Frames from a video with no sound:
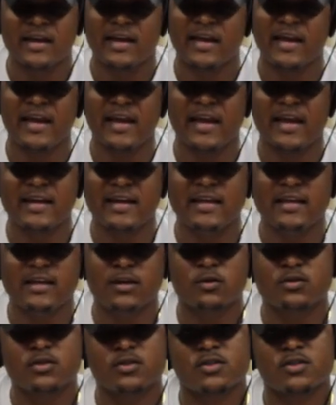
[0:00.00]
And he
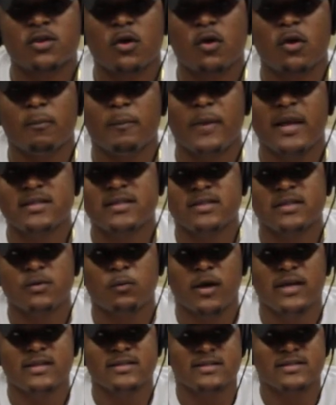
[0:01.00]
killed the song. Basically,
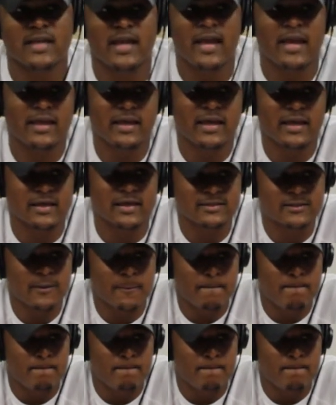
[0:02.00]
what he's saying is